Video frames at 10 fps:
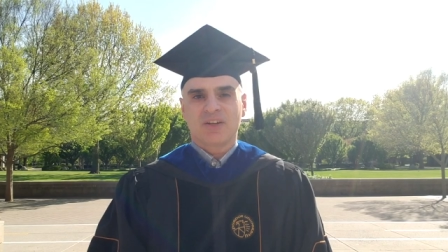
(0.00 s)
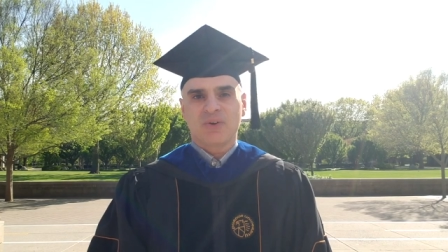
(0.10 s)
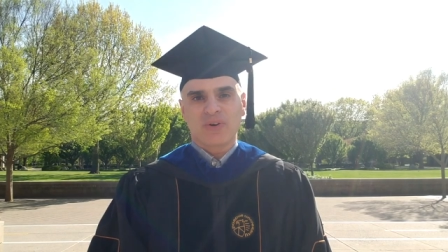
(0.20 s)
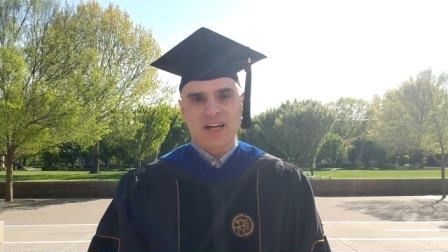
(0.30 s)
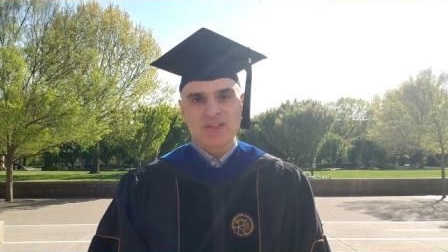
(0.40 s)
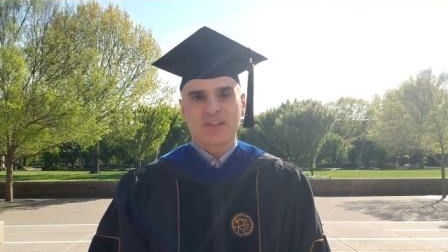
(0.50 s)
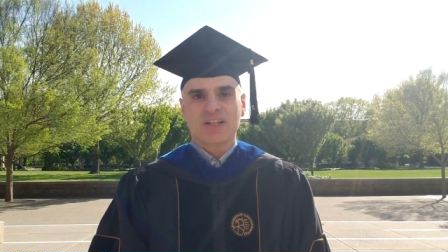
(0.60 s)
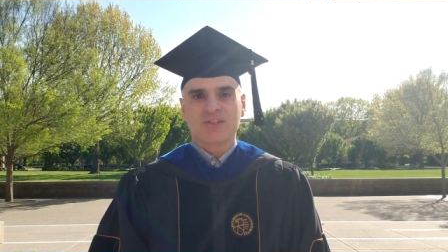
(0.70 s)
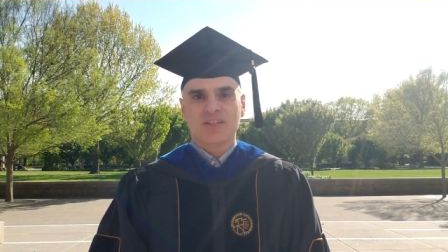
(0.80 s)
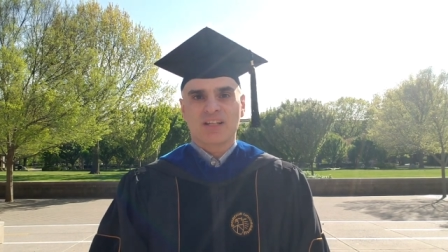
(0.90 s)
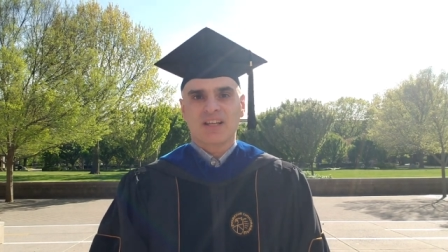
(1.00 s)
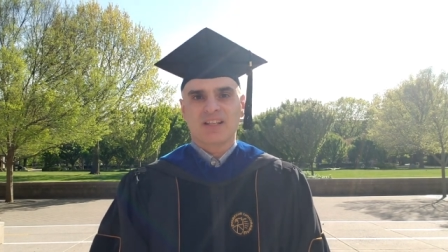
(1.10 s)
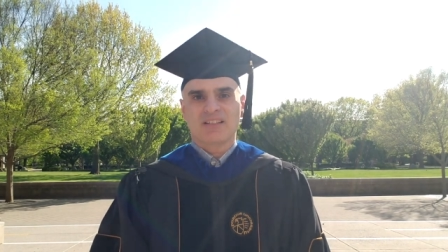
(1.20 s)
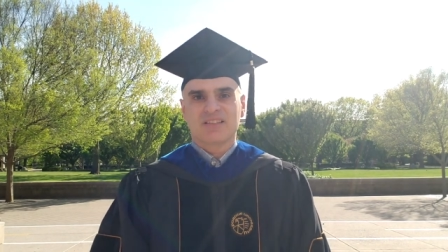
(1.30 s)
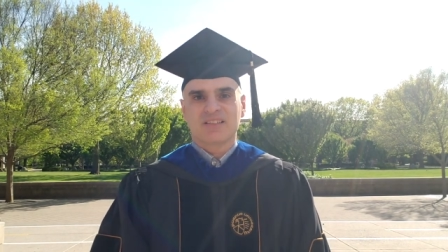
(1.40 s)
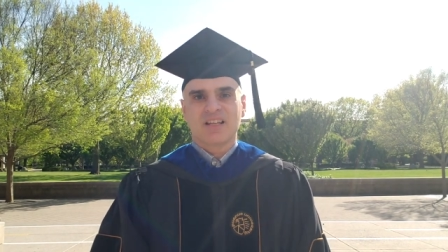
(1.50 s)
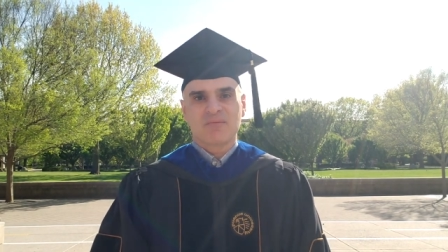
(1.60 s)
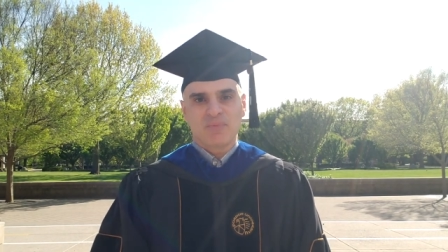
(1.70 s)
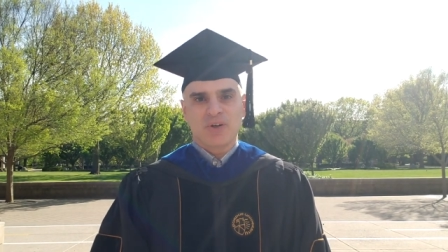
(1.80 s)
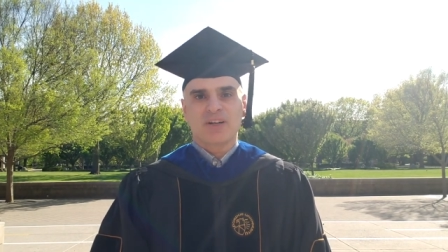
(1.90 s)
Congratulations again,
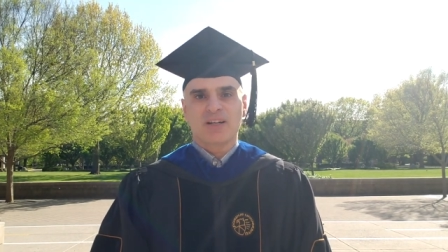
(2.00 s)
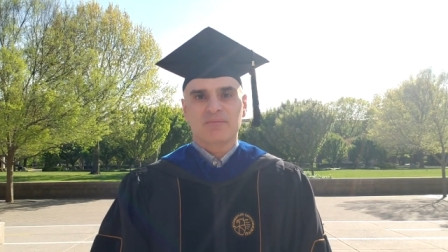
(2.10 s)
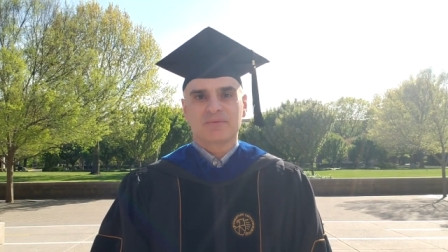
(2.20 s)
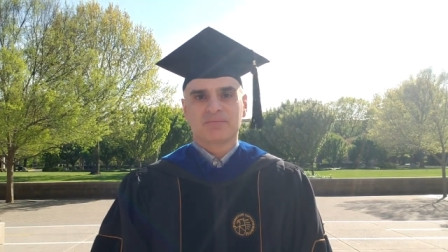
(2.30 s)
and boiler up.